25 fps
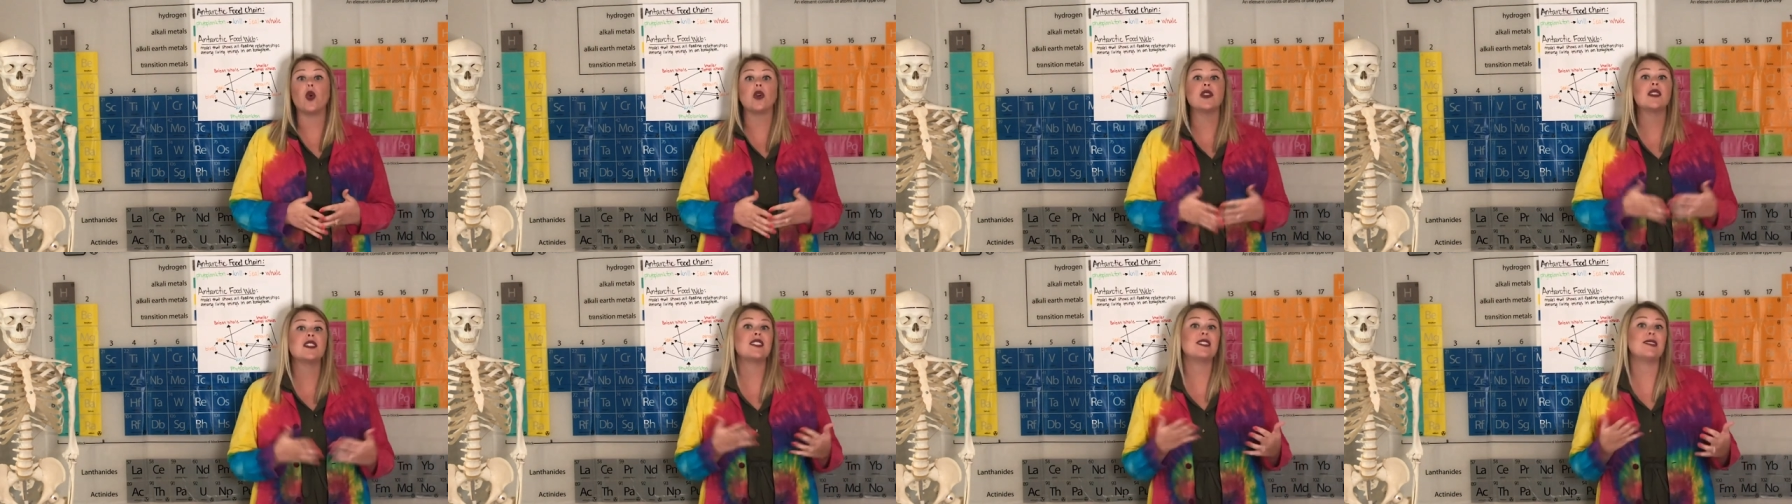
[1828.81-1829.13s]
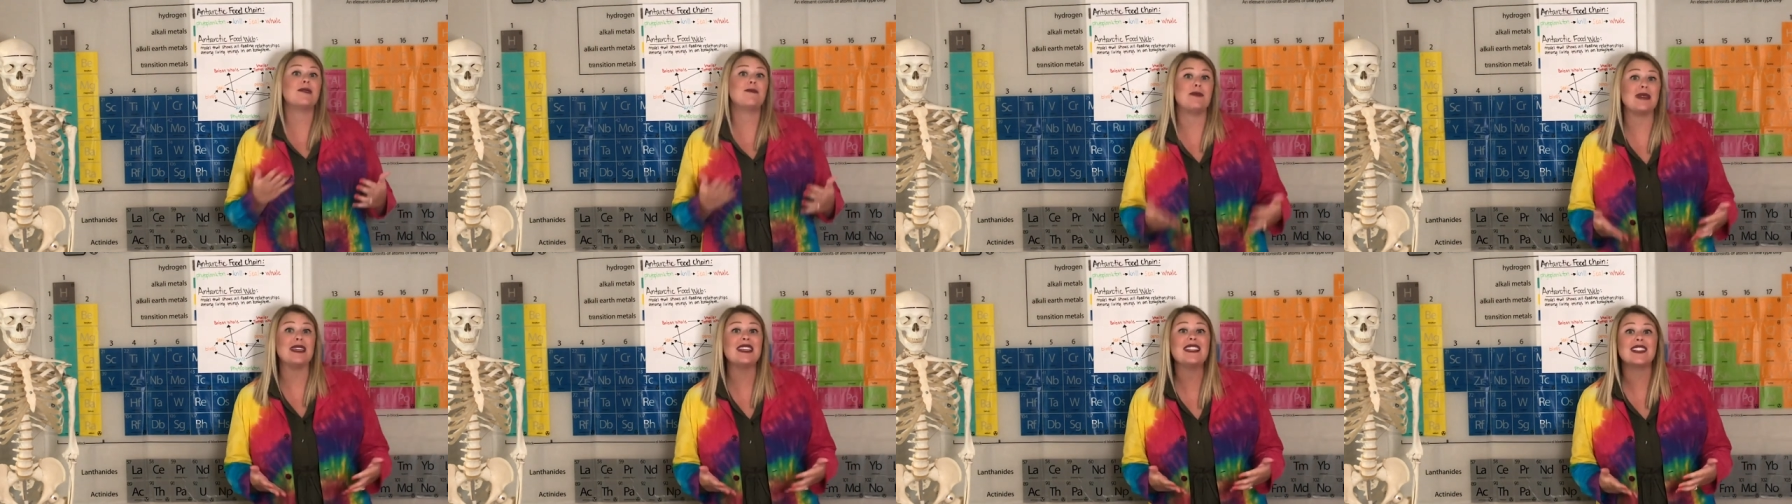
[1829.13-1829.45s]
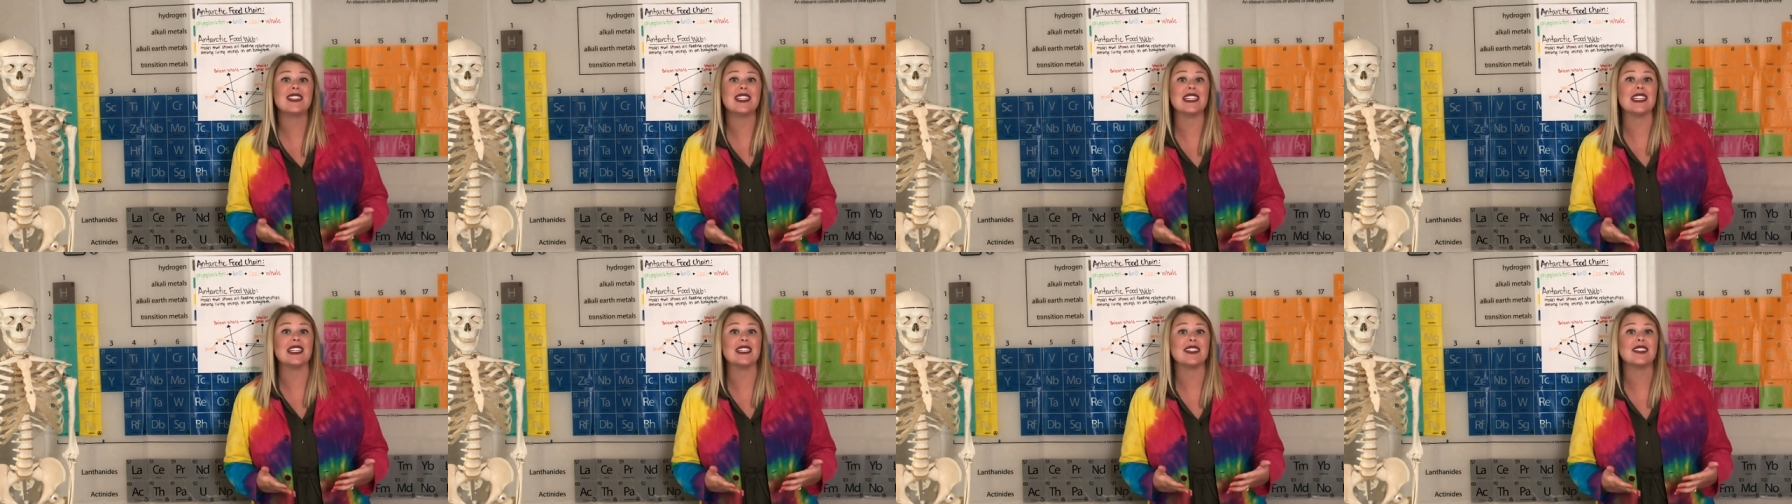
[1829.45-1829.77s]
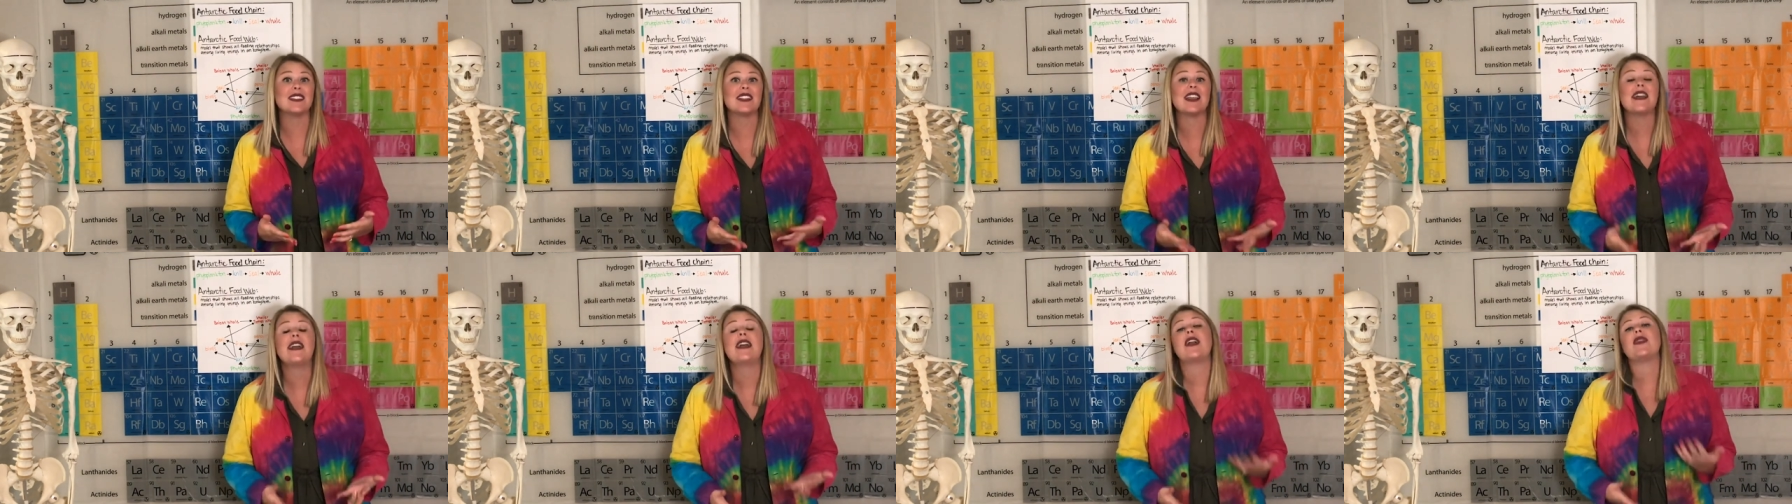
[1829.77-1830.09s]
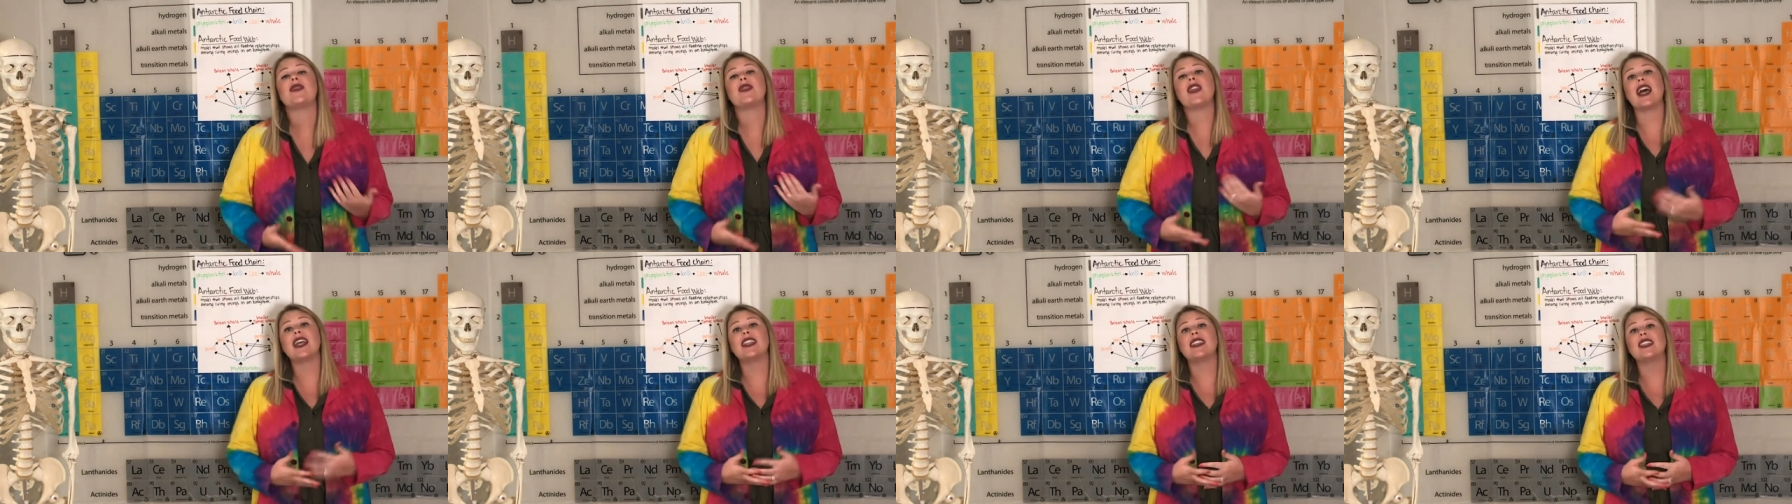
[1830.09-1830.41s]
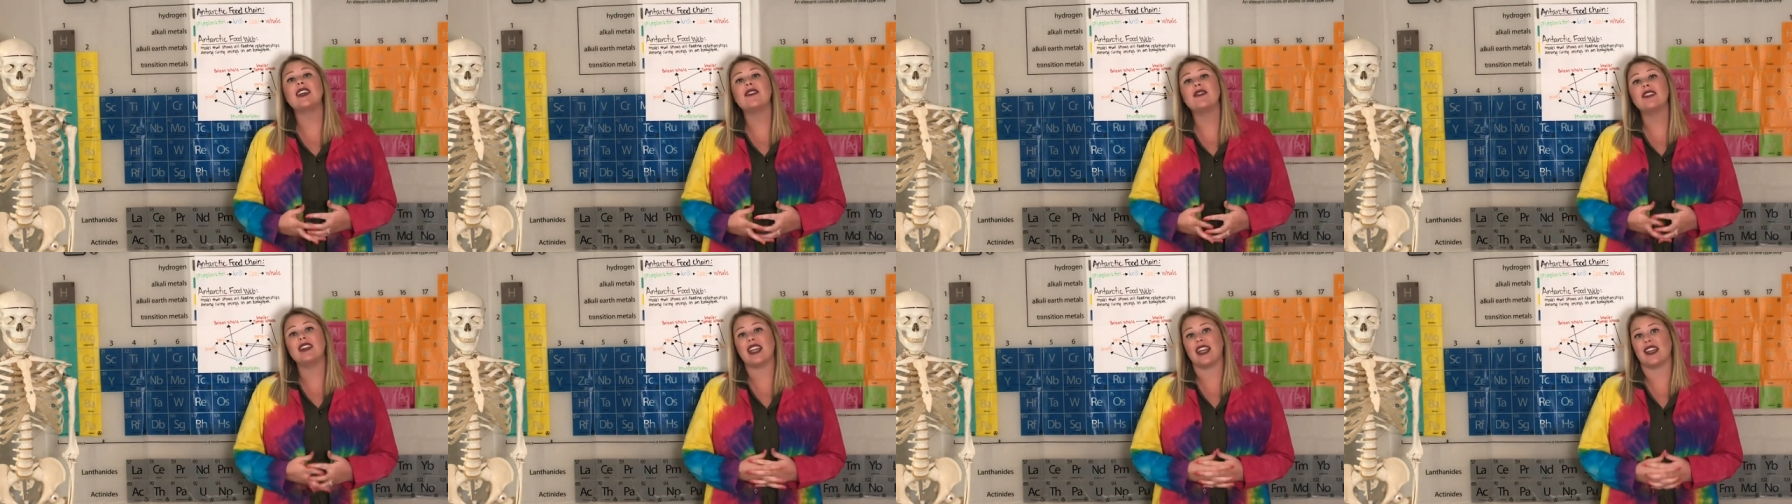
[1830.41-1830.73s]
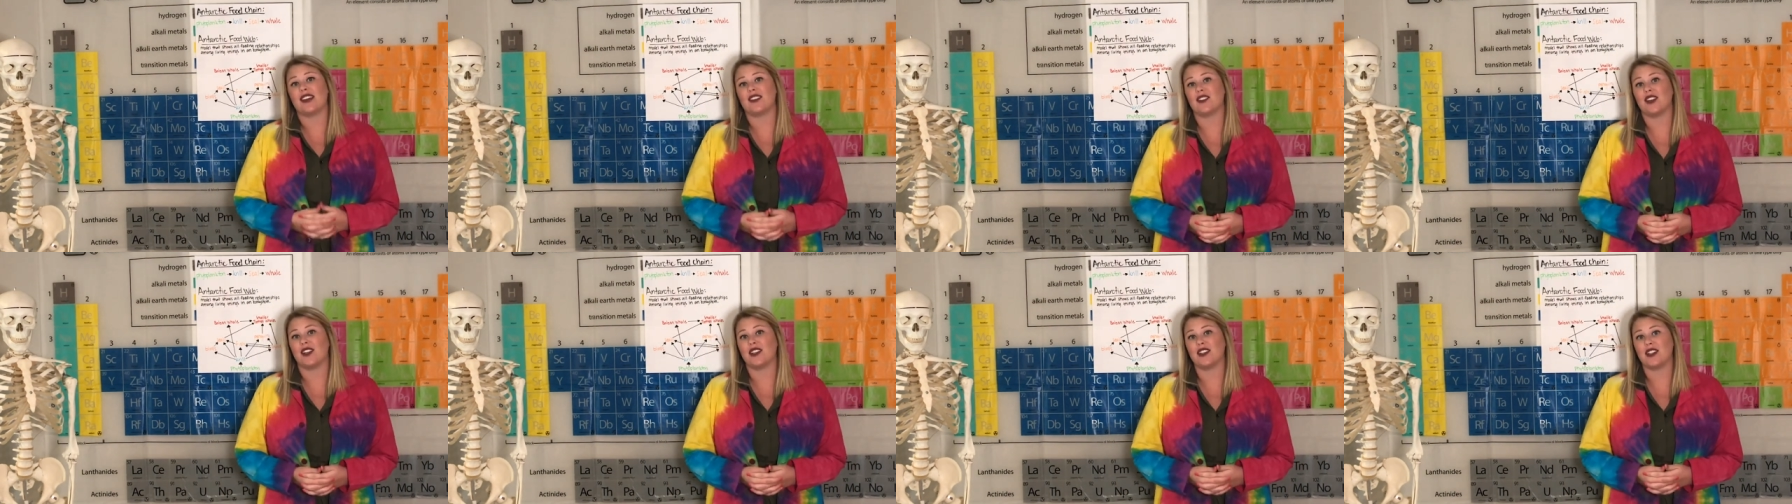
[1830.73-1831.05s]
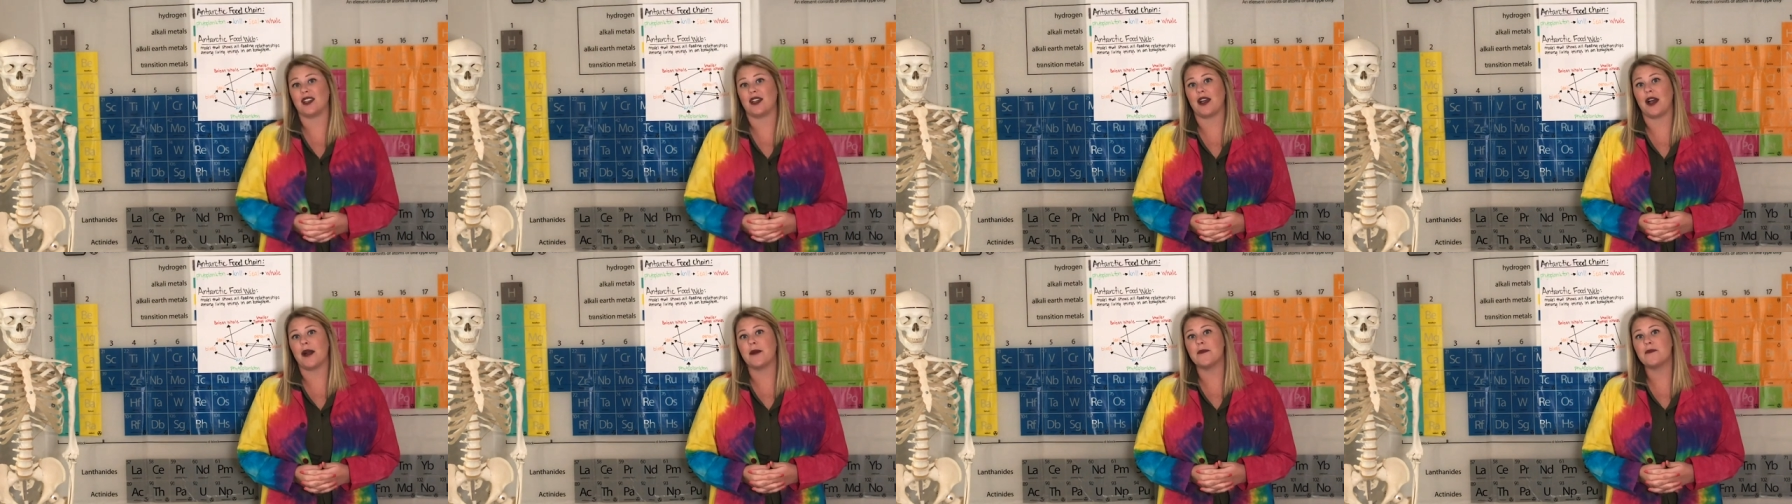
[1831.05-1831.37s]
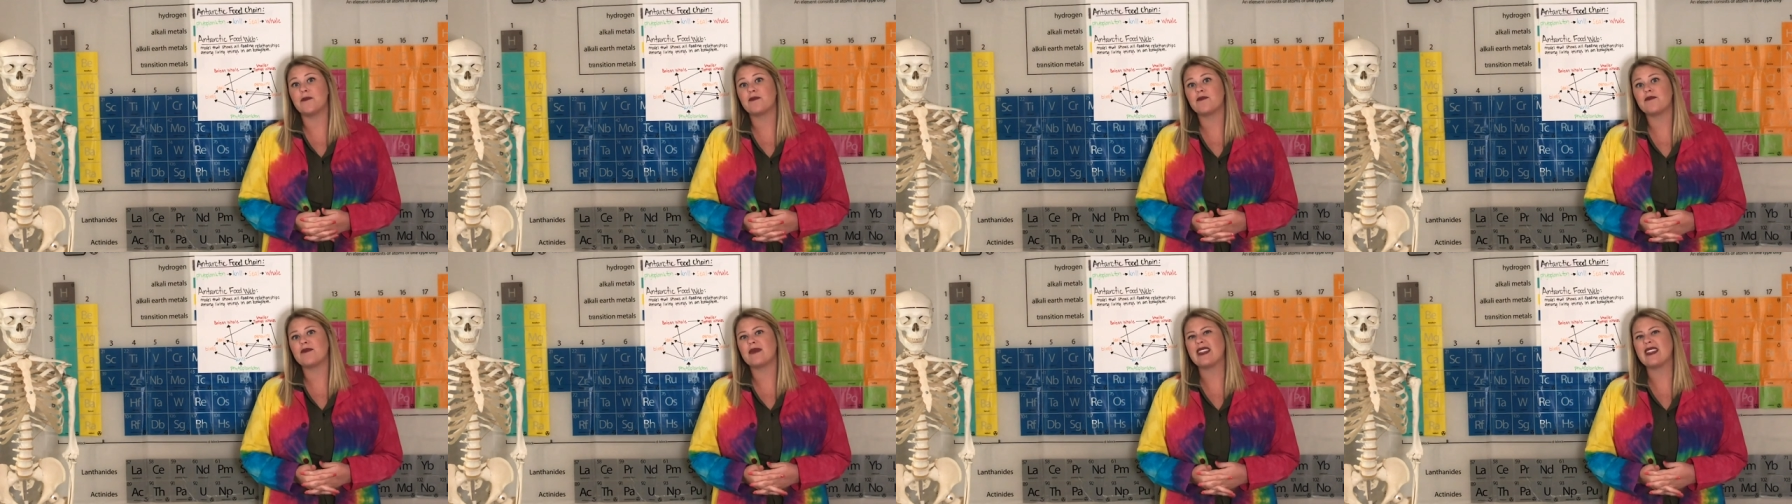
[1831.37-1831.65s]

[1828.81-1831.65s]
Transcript: or species that live in Antarctica.